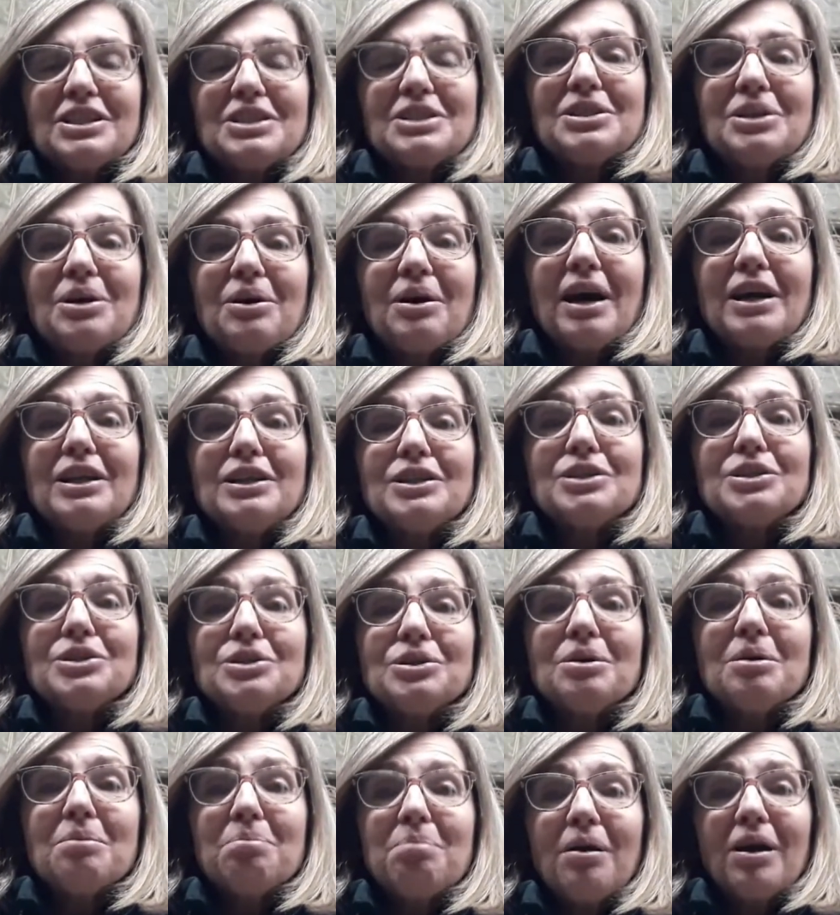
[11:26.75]
So I
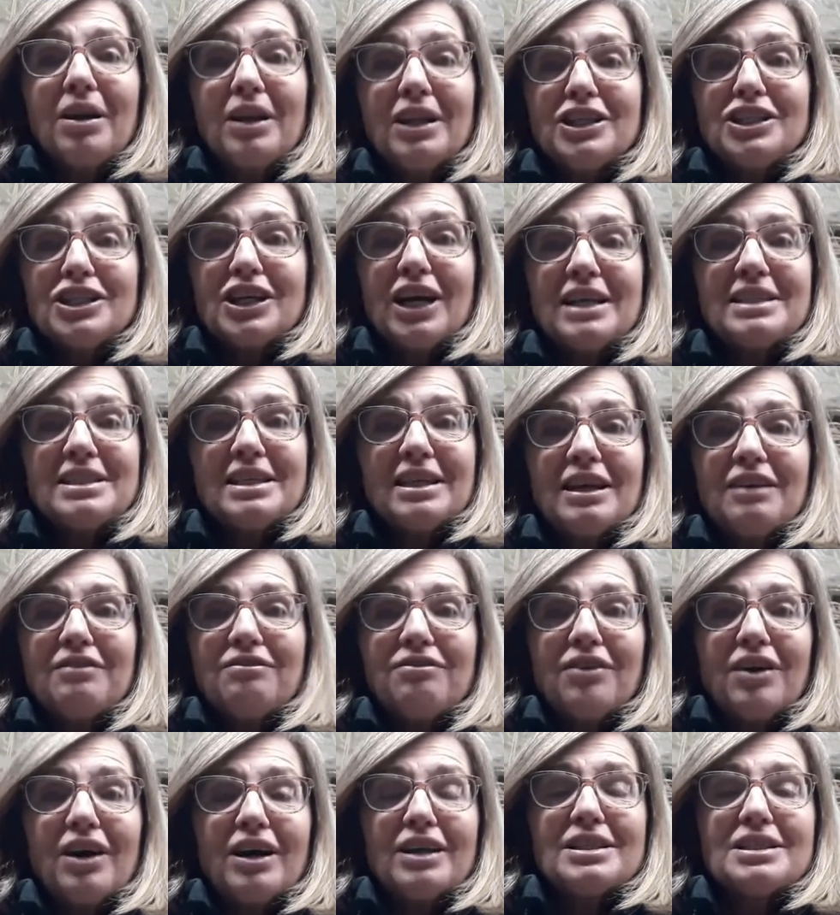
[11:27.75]
do apologize in
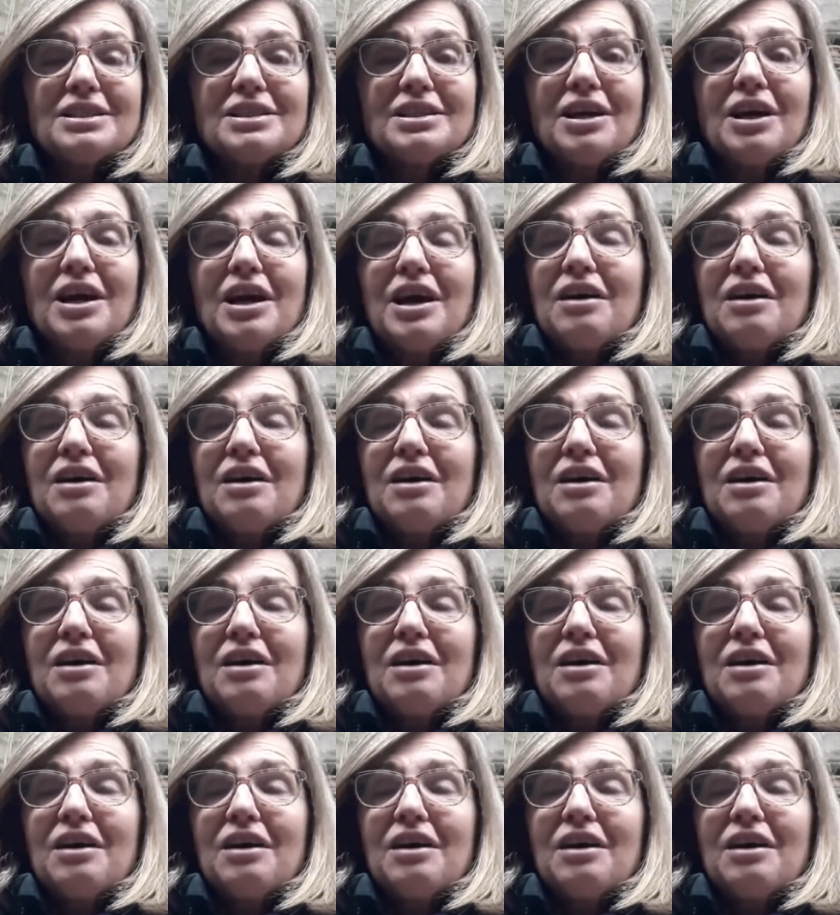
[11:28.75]
advance